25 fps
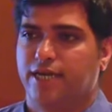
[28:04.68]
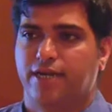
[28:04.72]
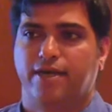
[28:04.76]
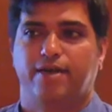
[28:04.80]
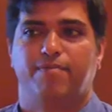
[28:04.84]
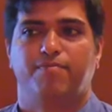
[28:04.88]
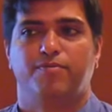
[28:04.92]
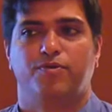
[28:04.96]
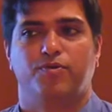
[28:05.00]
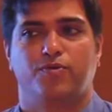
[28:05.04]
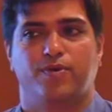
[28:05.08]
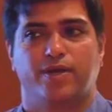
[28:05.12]
that
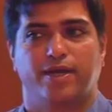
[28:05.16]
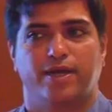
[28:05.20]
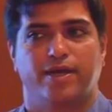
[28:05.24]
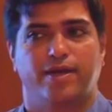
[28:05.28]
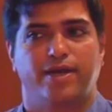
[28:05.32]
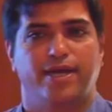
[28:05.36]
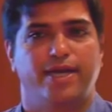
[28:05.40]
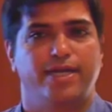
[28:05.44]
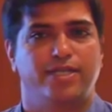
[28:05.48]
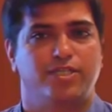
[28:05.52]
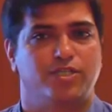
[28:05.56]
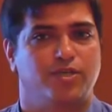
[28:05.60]
I'm doing,
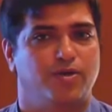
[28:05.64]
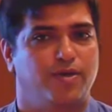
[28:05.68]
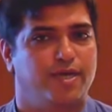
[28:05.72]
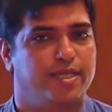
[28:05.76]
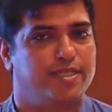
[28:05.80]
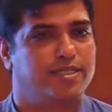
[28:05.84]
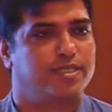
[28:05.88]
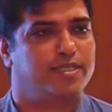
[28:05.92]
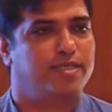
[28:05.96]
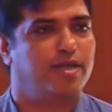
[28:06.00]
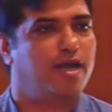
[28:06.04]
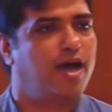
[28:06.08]
right? So
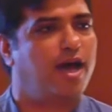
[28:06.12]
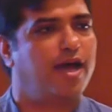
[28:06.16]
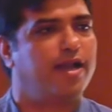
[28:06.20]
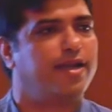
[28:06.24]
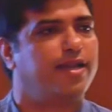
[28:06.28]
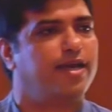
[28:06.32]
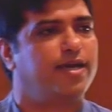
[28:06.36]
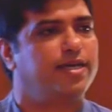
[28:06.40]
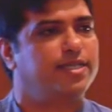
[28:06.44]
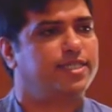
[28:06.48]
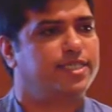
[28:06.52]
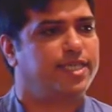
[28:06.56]
it's
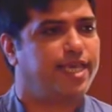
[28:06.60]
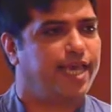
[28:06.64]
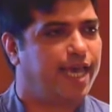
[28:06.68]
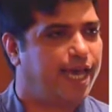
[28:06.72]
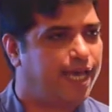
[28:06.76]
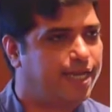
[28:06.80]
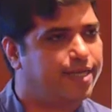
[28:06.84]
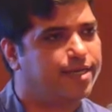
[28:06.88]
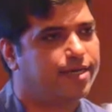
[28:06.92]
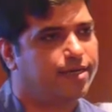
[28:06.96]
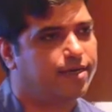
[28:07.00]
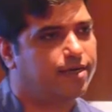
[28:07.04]
not a
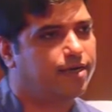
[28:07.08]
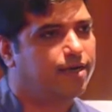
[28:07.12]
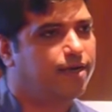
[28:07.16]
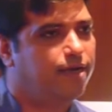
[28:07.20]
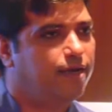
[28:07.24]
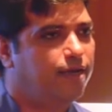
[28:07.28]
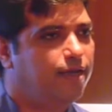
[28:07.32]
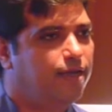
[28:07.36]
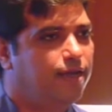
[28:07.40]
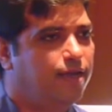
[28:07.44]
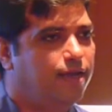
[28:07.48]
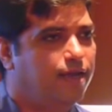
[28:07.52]
scatter,
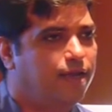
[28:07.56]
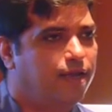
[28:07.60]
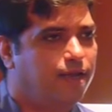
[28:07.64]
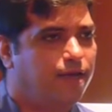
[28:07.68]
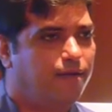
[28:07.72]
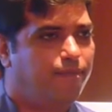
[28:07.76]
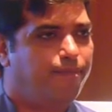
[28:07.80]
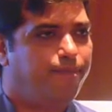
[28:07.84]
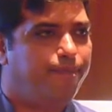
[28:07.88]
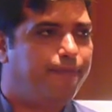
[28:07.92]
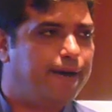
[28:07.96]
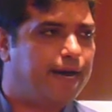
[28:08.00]

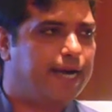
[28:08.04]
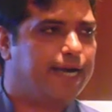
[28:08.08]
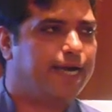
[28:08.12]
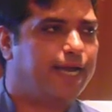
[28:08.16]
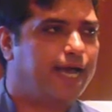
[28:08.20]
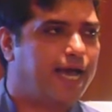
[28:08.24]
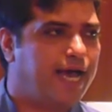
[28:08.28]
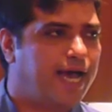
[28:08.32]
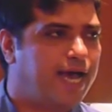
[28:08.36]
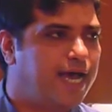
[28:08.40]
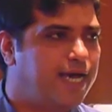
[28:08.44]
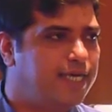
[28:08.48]
but
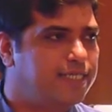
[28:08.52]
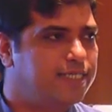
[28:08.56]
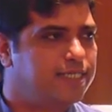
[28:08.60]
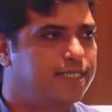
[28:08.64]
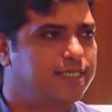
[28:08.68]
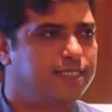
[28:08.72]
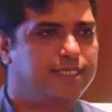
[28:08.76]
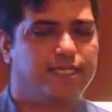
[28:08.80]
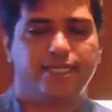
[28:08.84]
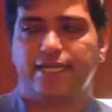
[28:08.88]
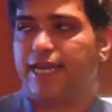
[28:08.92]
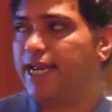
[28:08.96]
as
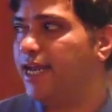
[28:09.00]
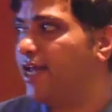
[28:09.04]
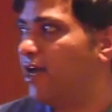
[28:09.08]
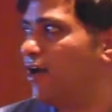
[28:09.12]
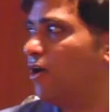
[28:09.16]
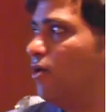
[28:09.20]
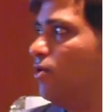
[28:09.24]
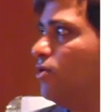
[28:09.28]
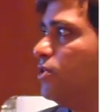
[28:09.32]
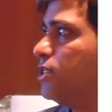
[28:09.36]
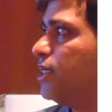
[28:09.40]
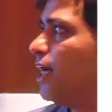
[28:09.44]
the data
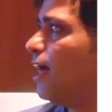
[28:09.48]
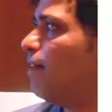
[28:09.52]
goes